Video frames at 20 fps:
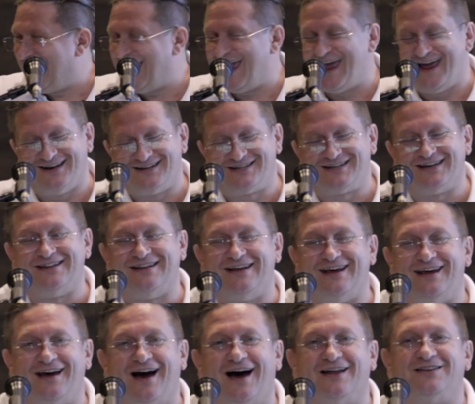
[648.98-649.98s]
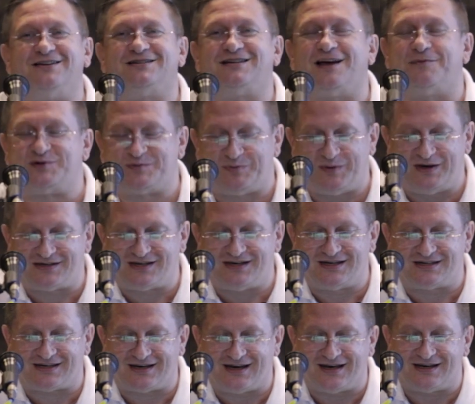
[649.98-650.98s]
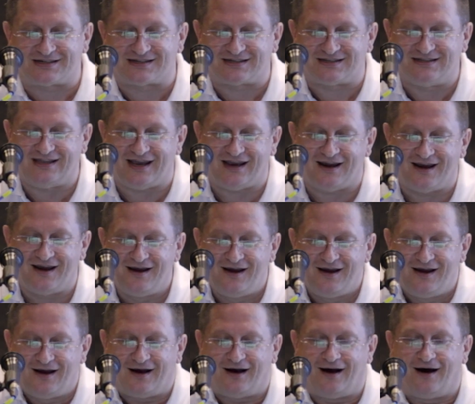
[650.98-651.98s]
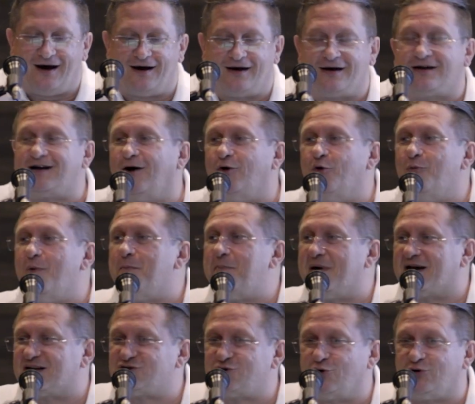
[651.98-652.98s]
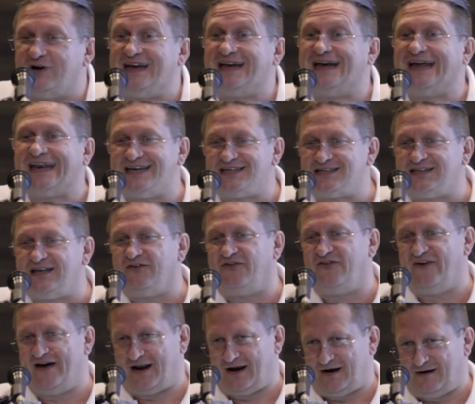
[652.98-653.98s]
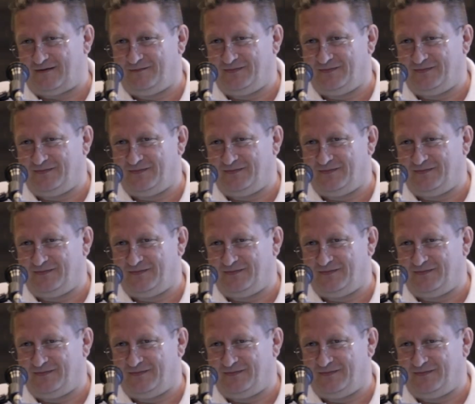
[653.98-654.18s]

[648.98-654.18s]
And the other subspecies is the Caluma parsonii christifer.